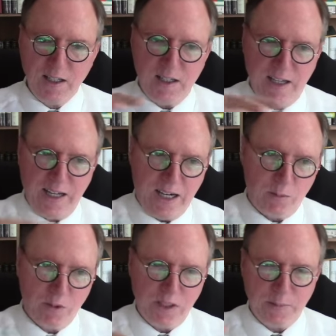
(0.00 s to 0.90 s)
the
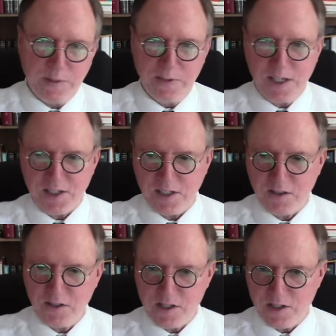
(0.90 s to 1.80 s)
outwardly professing
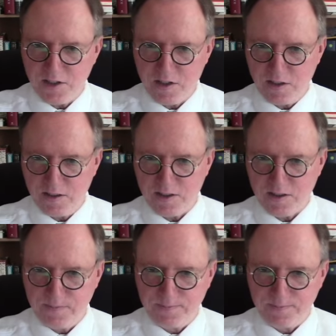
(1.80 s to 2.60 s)
Christian church.